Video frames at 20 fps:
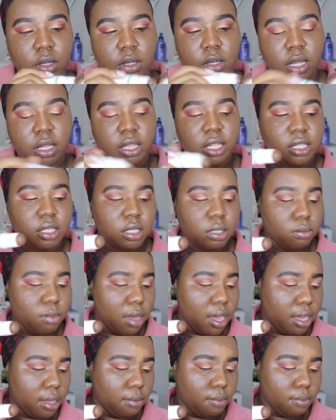And this is
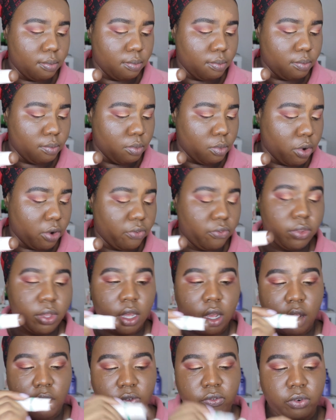my Morphe
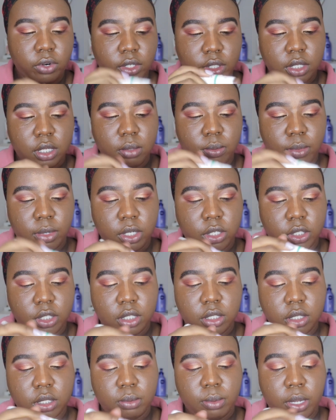R14 brush.
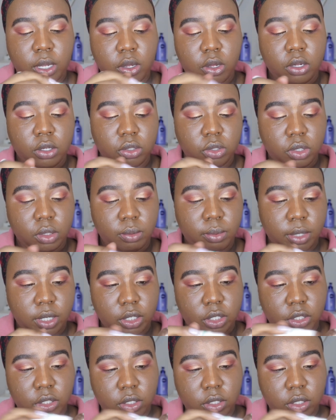This is my contour brush,